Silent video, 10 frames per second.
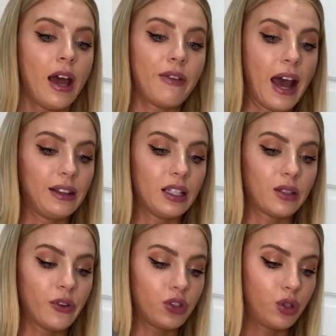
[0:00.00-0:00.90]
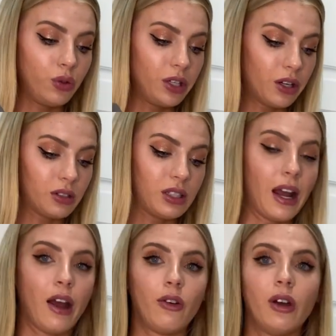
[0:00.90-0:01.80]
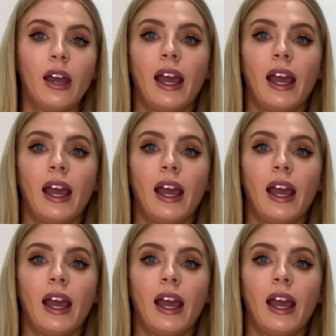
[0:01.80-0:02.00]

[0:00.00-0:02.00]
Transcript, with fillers: I've had this for two years now